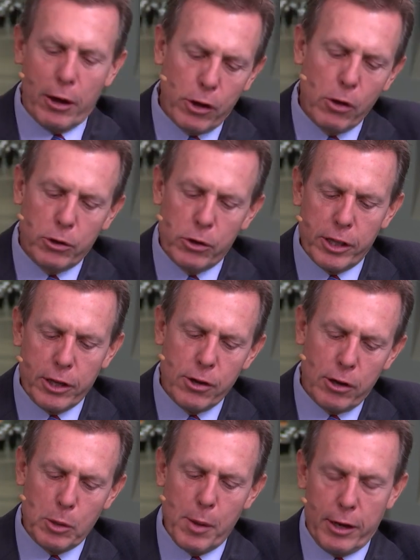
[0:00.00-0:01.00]
about Koch too, they
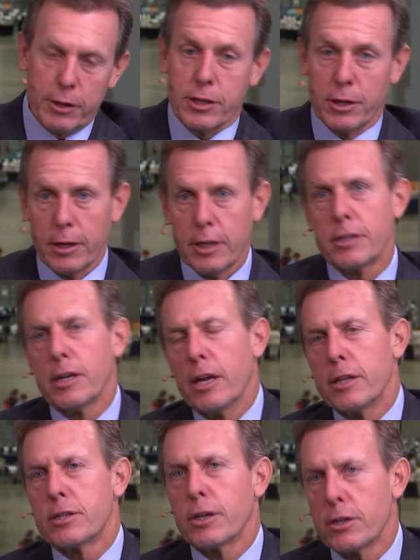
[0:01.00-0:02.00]
talked about it's, a, it's,
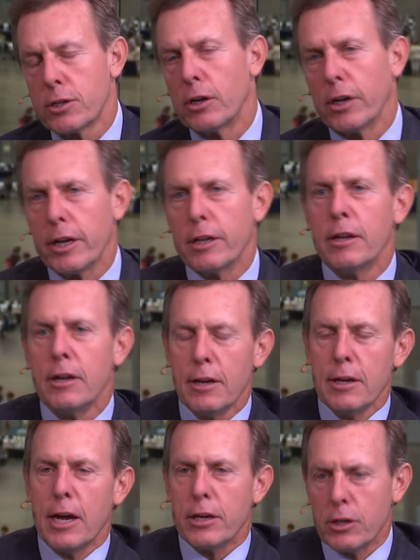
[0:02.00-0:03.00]
it's a certainly,
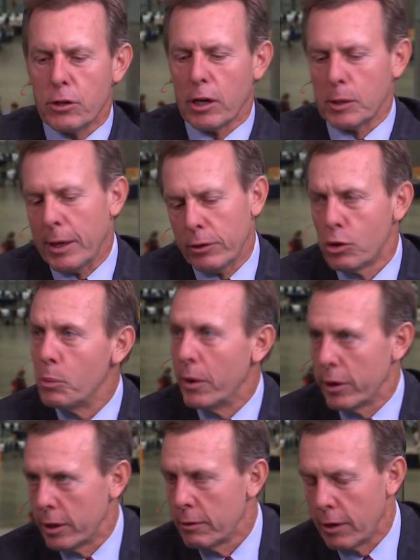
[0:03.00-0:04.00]
as you talked about, 2
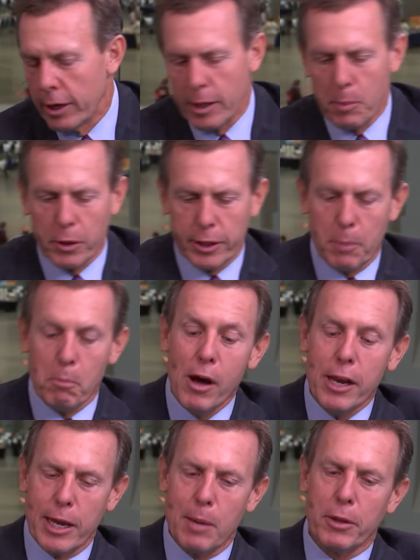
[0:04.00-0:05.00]
billion, right? They put the
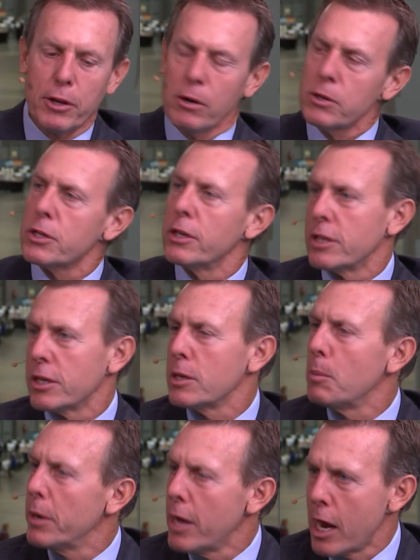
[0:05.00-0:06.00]
money in, but they're also, it's a
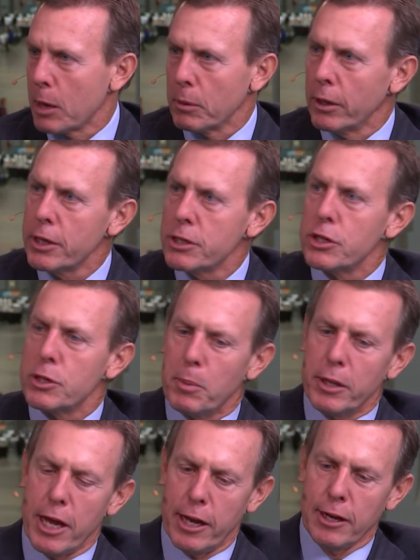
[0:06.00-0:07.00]
symbiotic
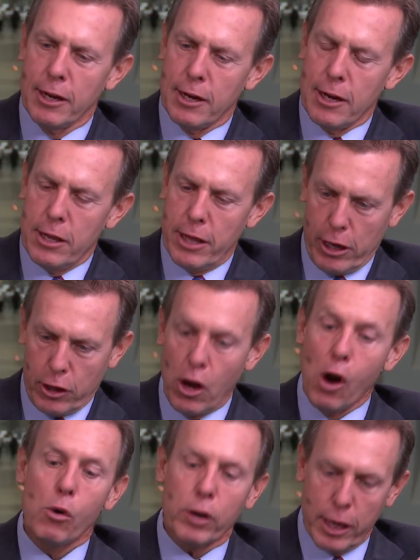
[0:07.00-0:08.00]
relationship in that, that
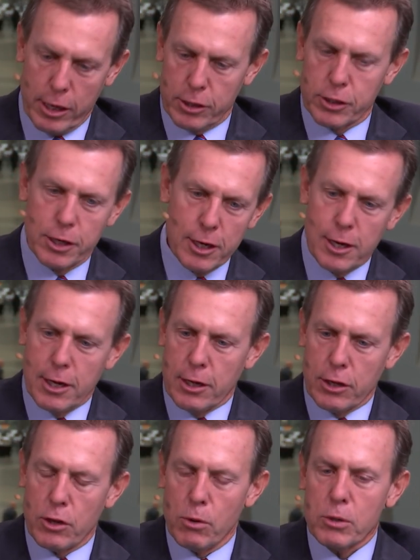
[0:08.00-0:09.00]
Koch is
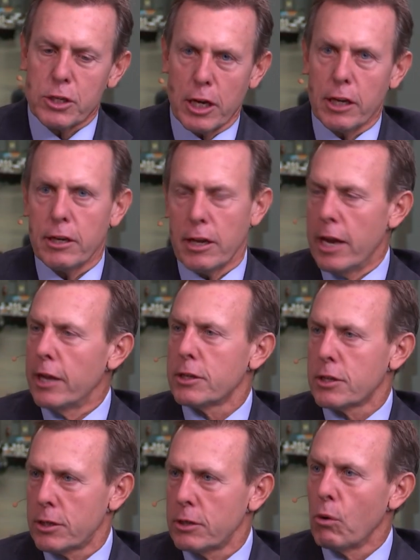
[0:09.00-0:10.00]
using
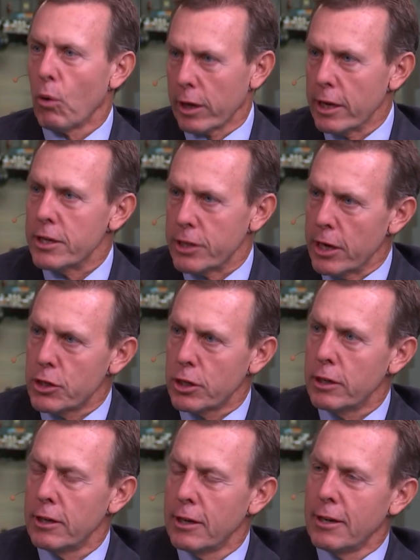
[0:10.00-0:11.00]
its
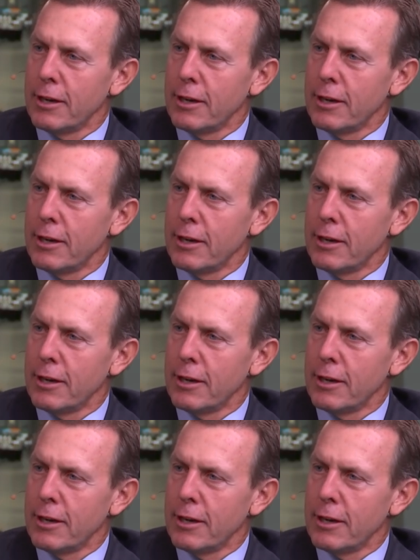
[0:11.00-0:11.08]
organization